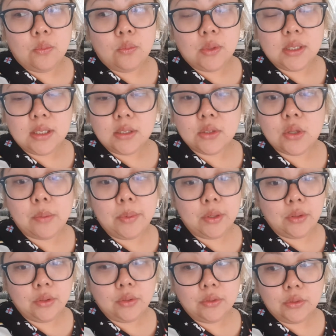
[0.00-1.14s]
was it soba
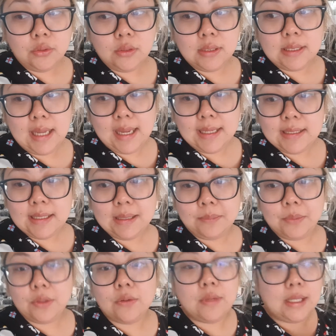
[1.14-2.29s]
noodles and some
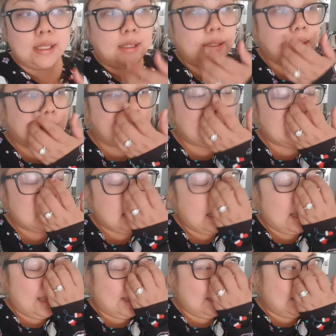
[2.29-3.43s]
greens.
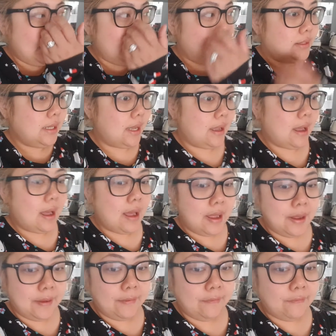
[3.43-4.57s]
And yeah,
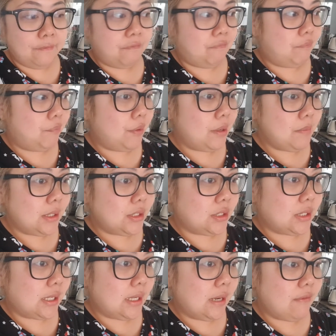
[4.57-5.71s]
I've pretty much
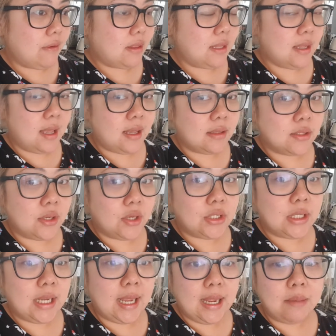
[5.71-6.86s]
done everything else. So
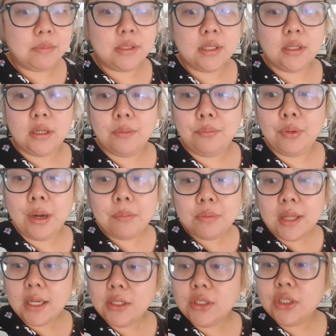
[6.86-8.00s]
today I'm just gonna prep
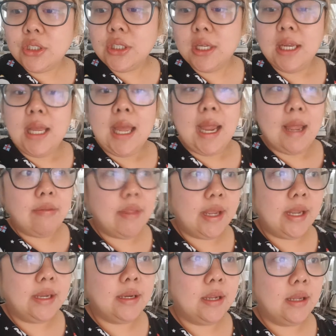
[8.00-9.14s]
lunch and
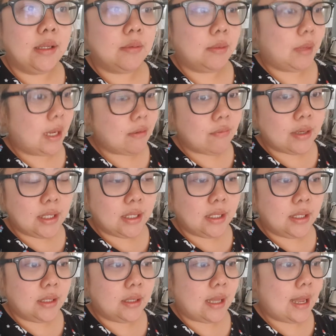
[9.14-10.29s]
then get
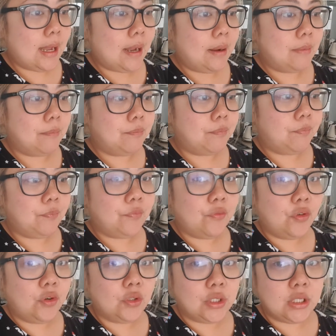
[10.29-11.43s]
ready um,
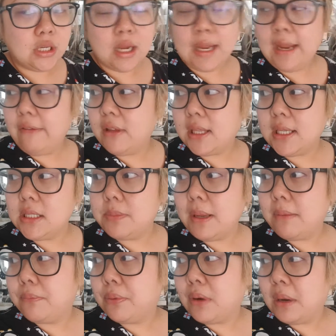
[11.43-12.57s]
for tonight. Everything's
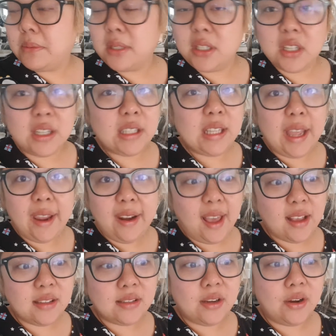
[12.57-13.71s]
been prepped, so I'm just gonna lay it
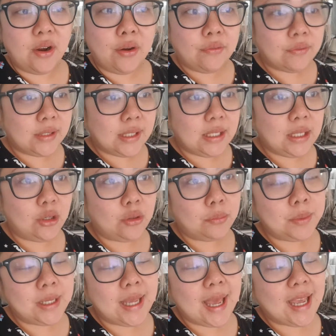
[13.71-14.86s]
out. So hopefully it will
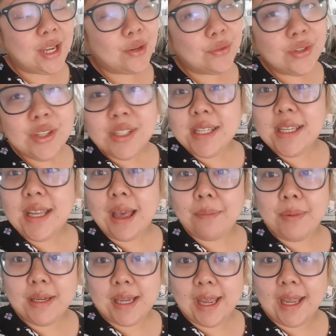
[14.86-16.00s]
be a cruisy,
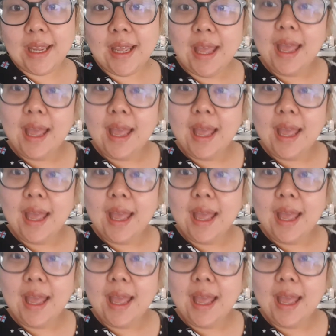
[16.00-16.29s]
happy day.